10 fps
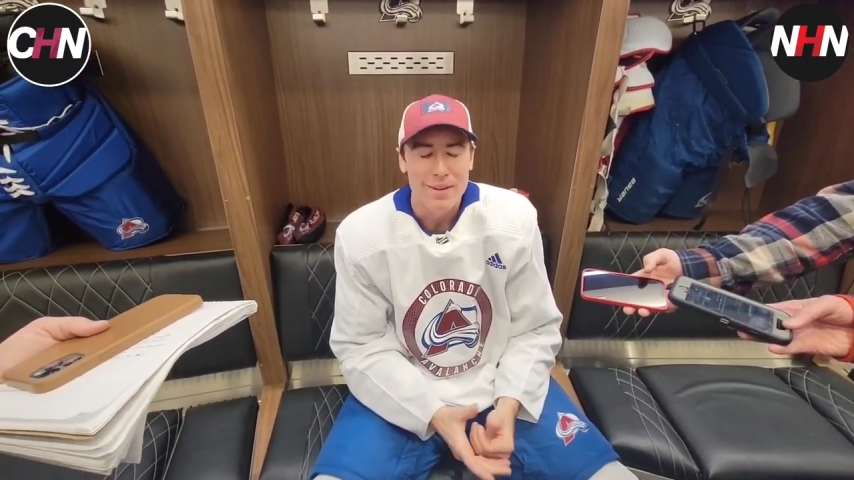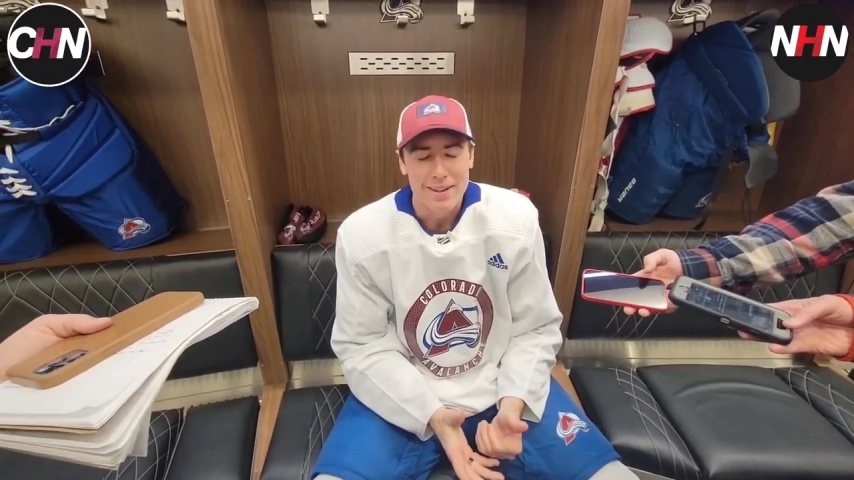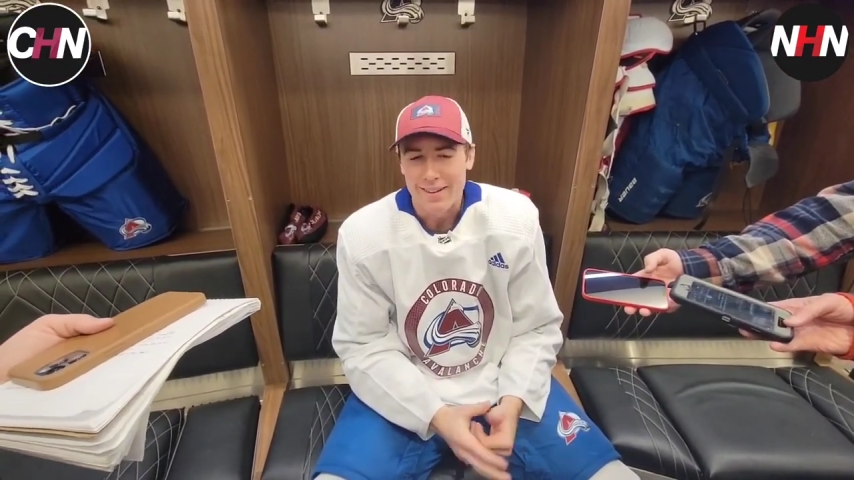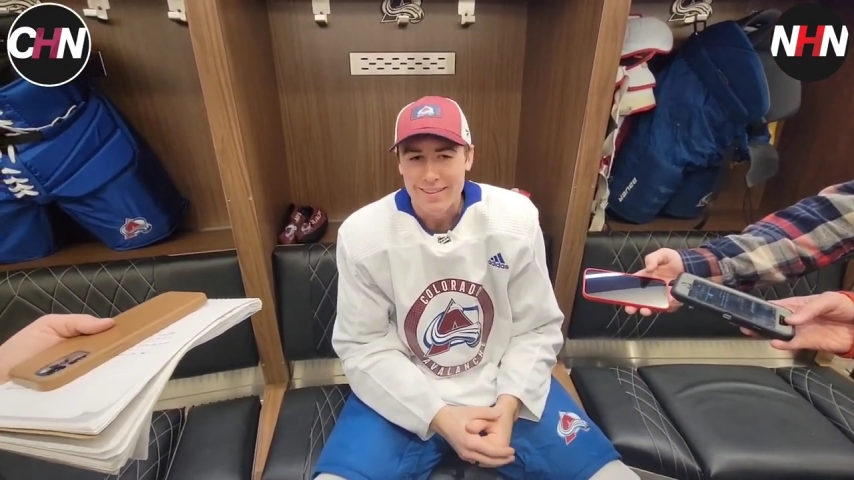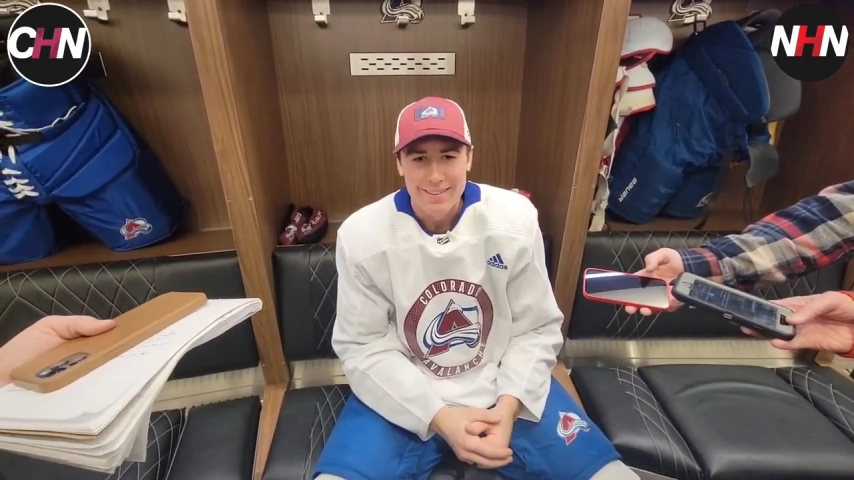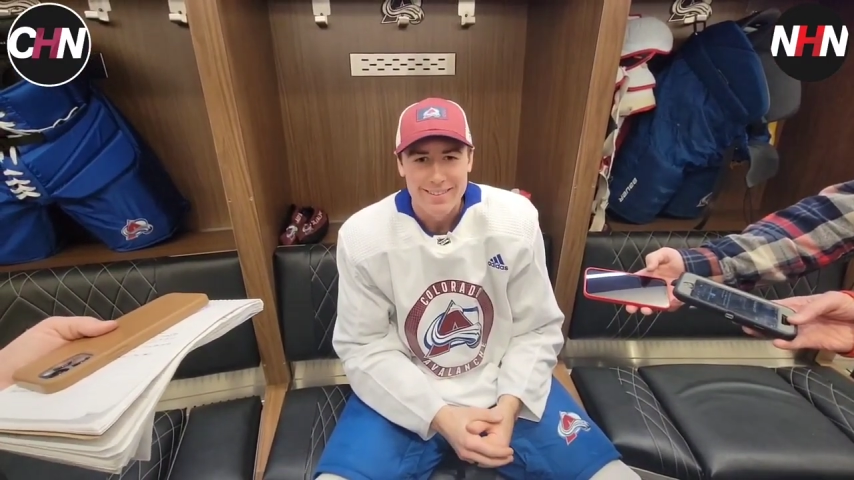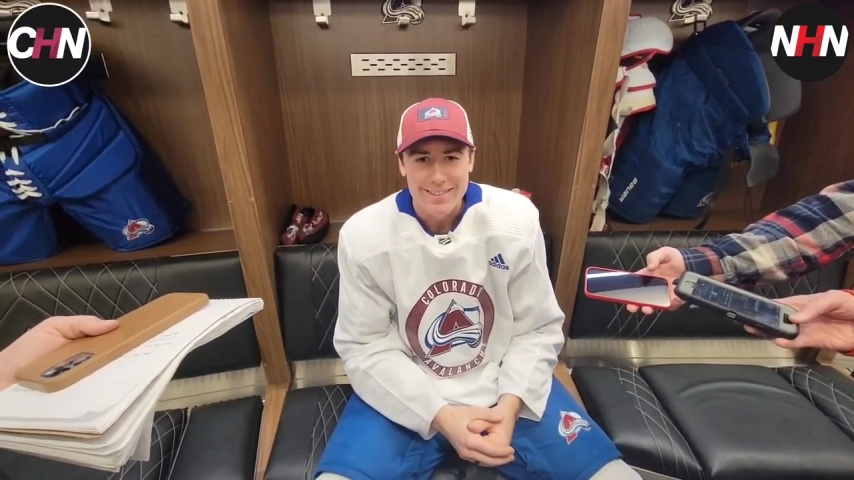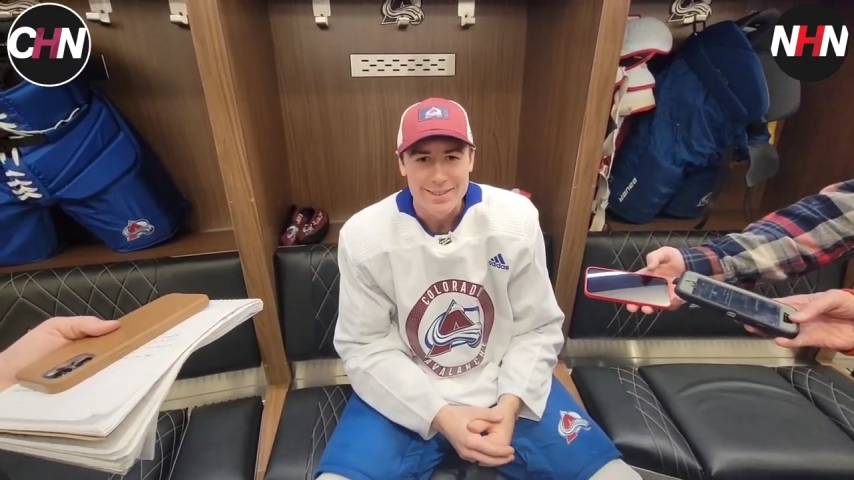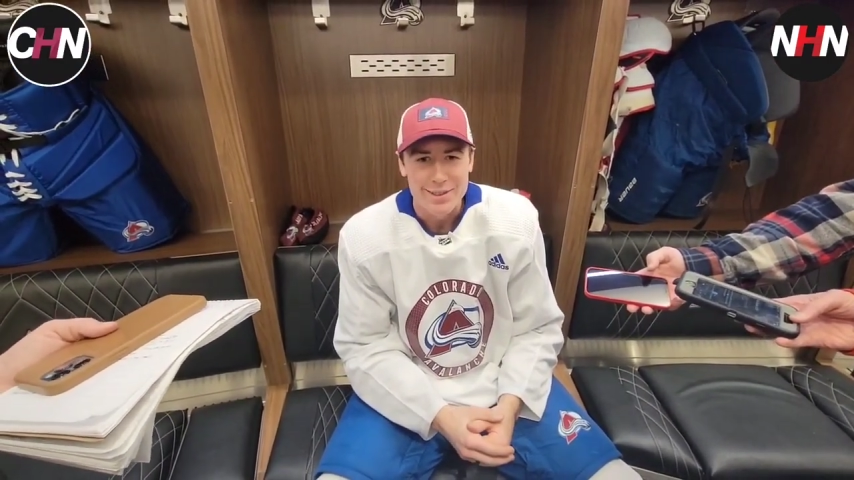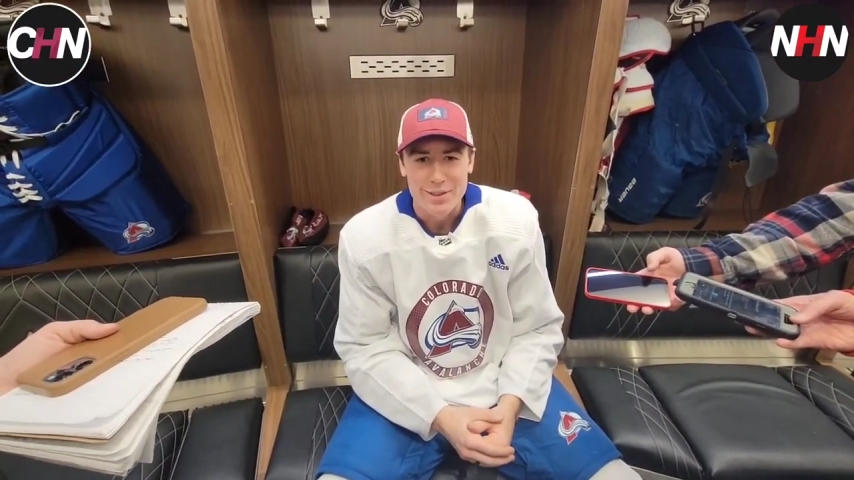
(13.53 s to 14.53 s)
like
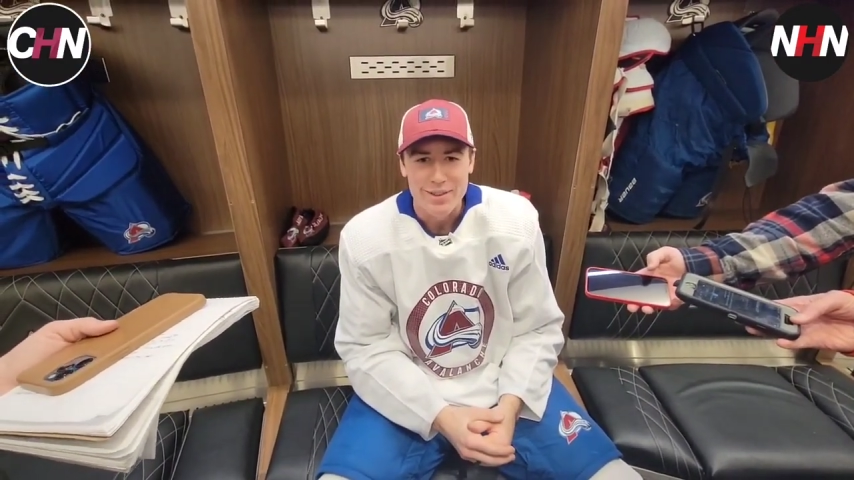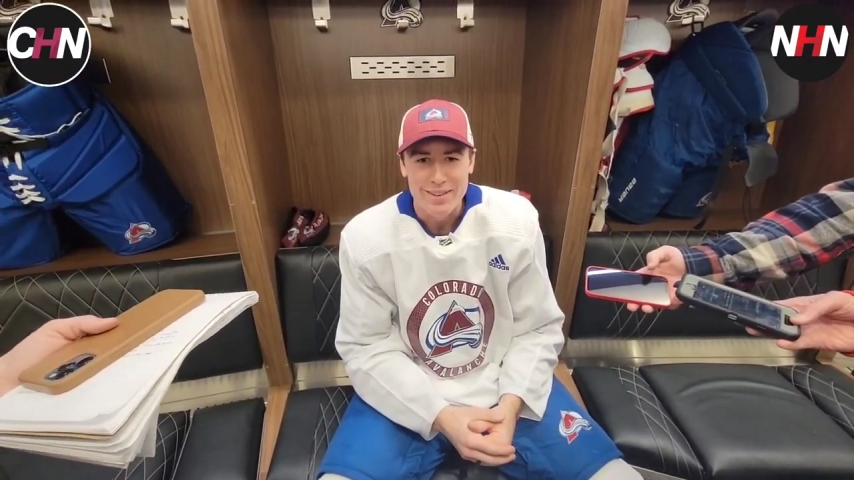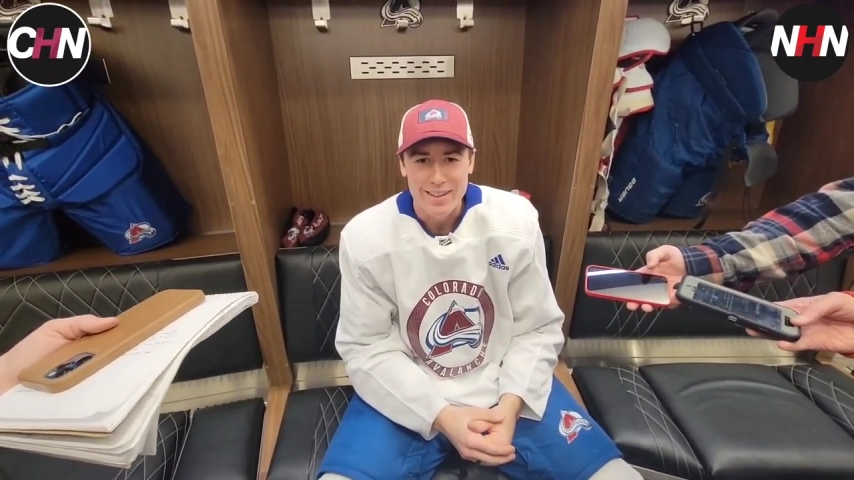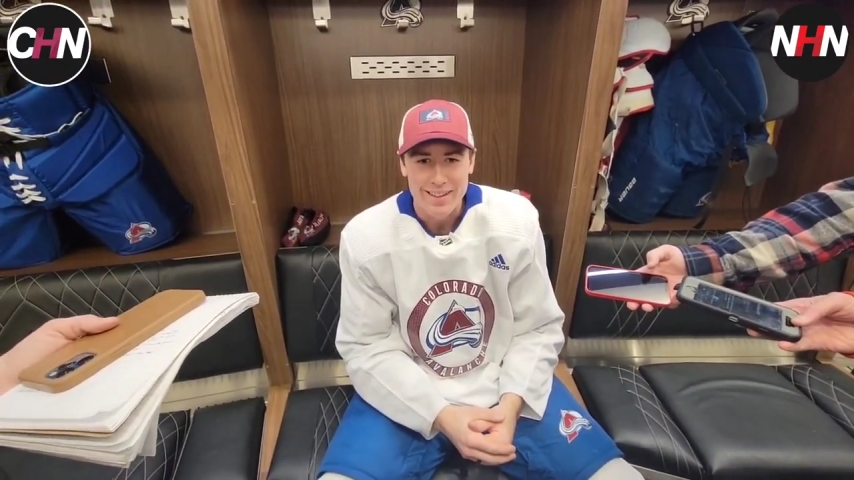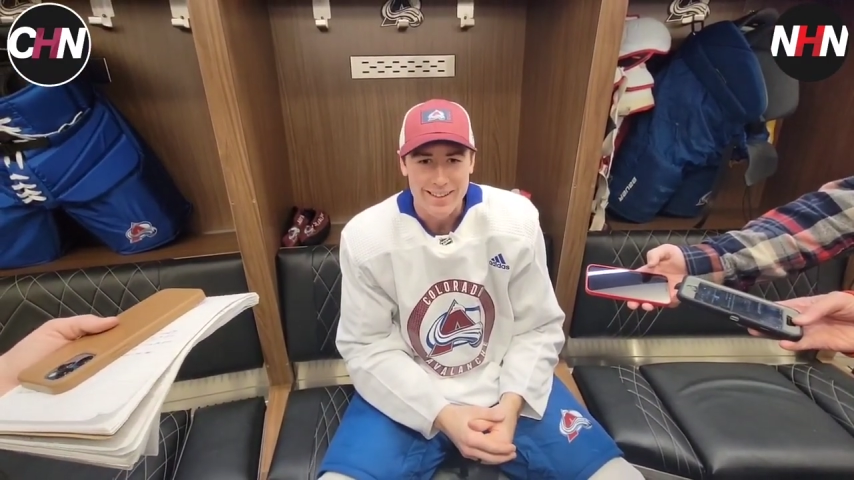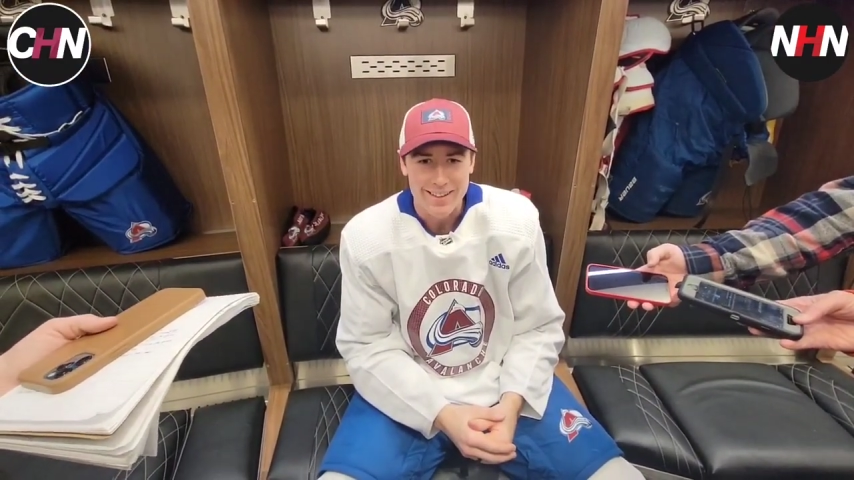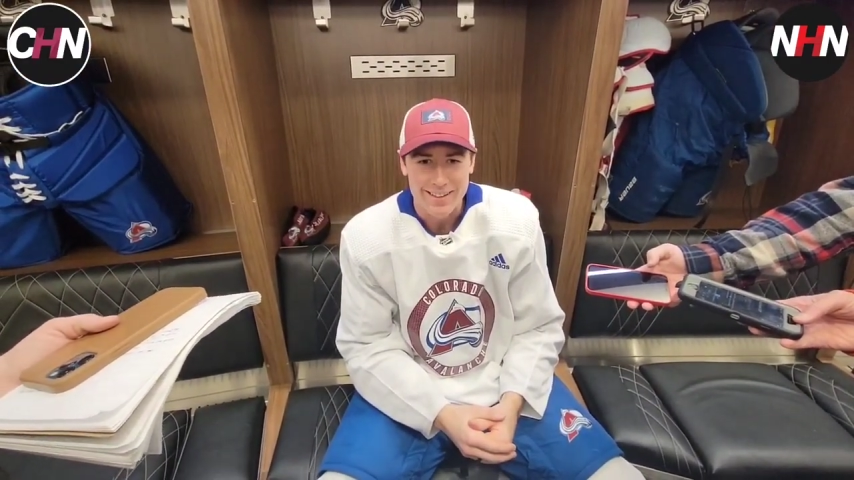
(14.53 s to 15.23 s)
just do your thing.